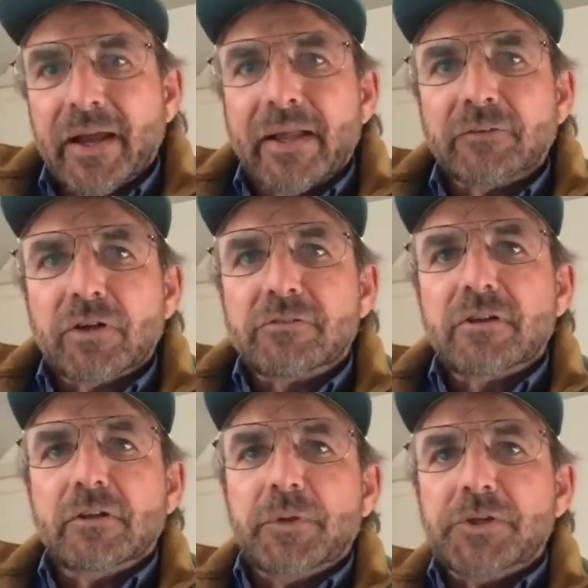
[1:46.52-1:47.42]
and
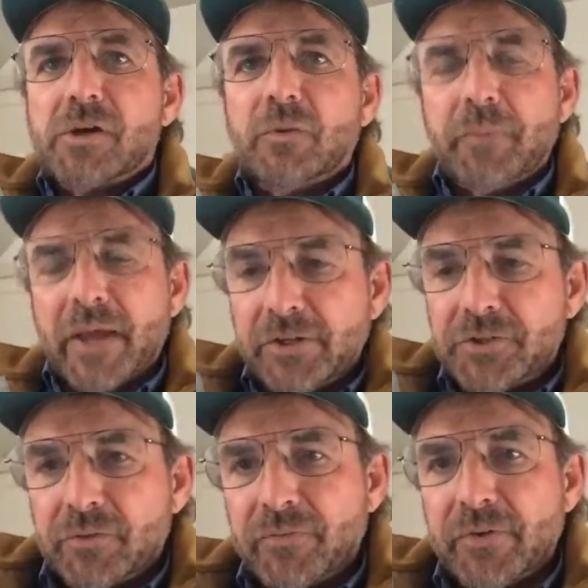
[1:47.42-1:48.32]
continue to be general
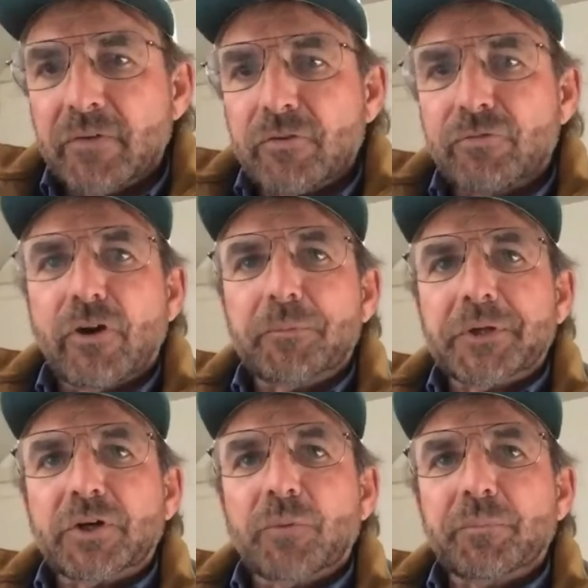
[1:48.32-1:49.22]
manager of the, of the
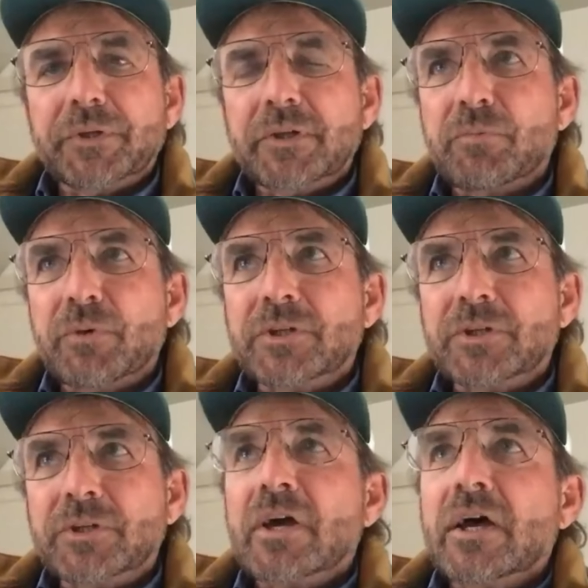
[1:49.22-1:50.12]
farming company which
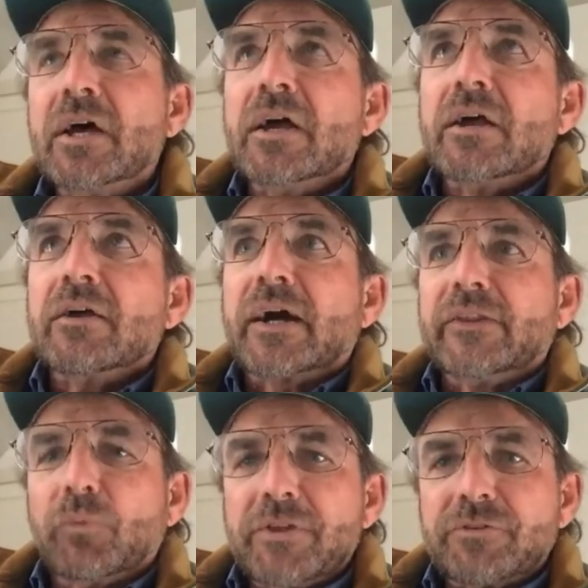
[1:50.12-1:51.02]
is kind of
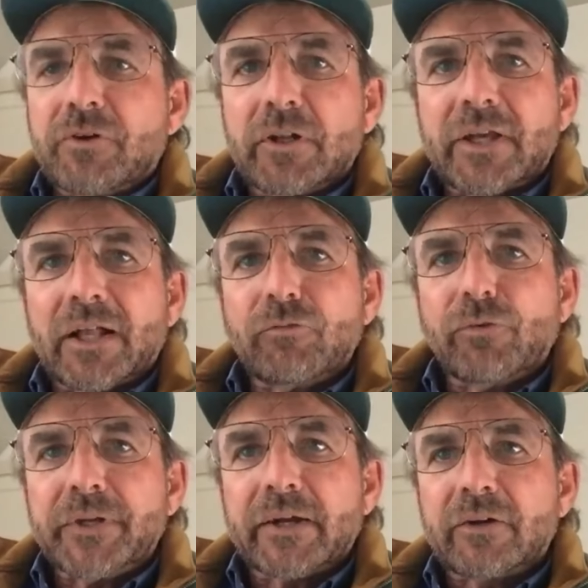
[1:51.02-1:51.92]
the way it's gone in
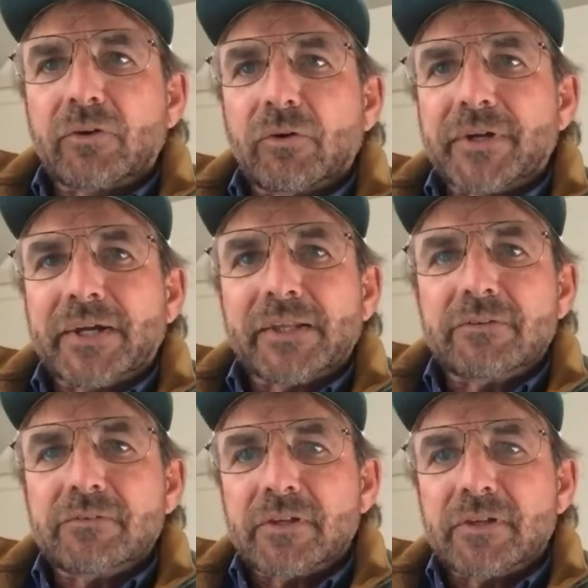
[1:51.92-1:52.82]
california agriculture i got a,
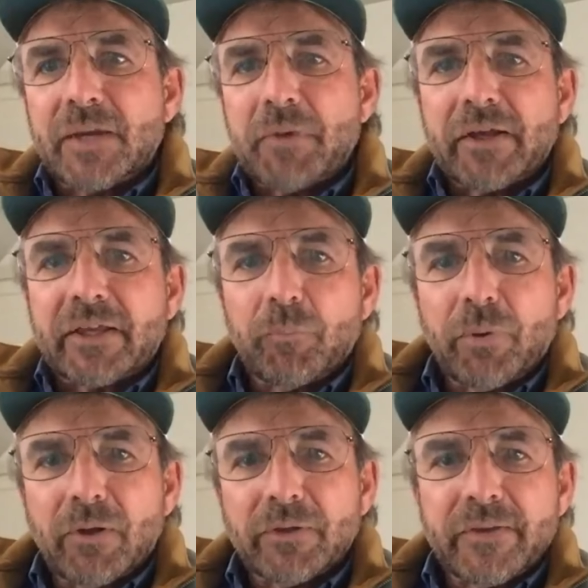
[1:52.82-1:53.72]
came out of cal
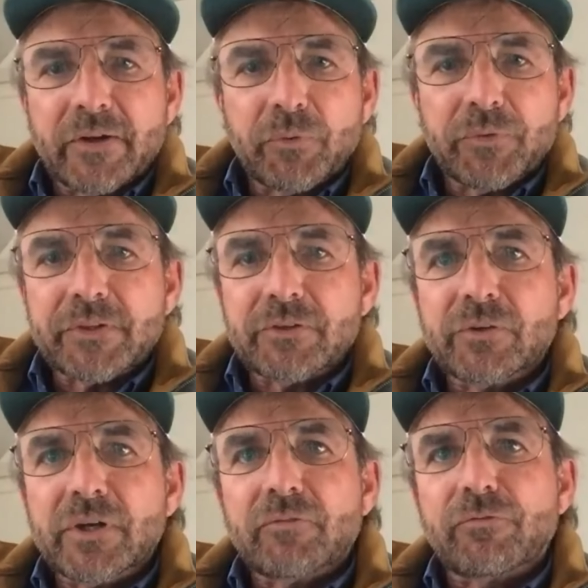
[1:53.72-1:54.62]
poly there with a
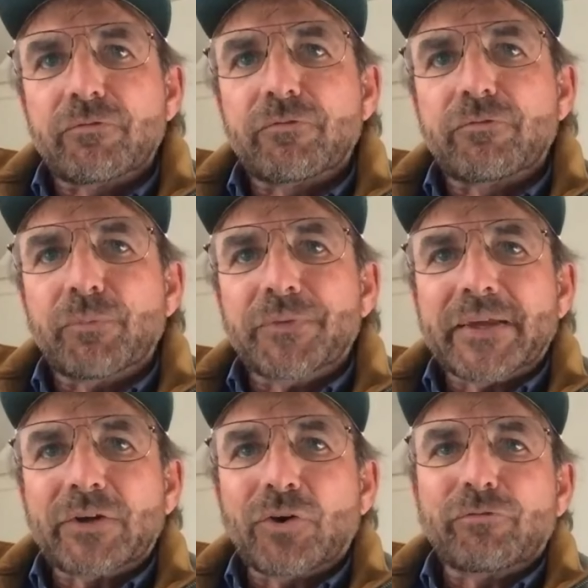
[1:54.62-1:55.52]
degree in what they
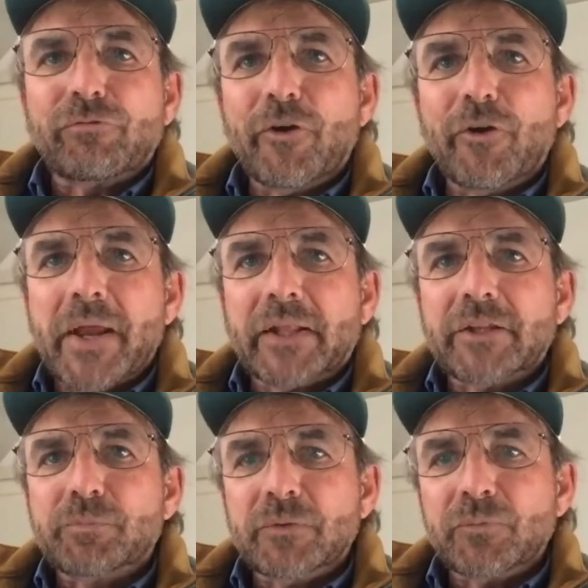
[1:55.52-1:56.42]
called farm
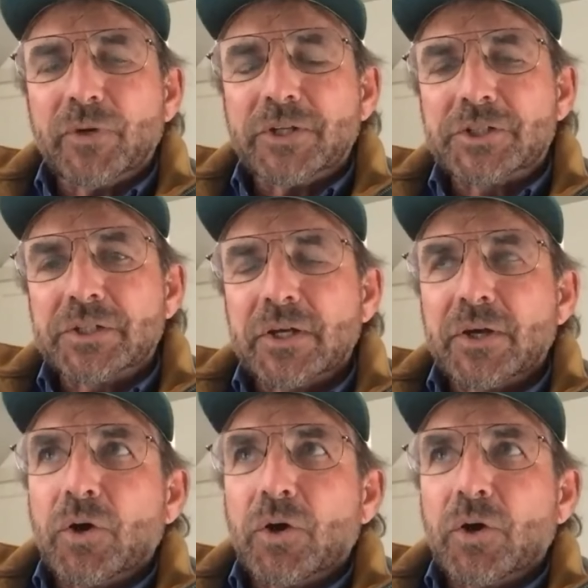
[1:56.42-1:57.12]
management which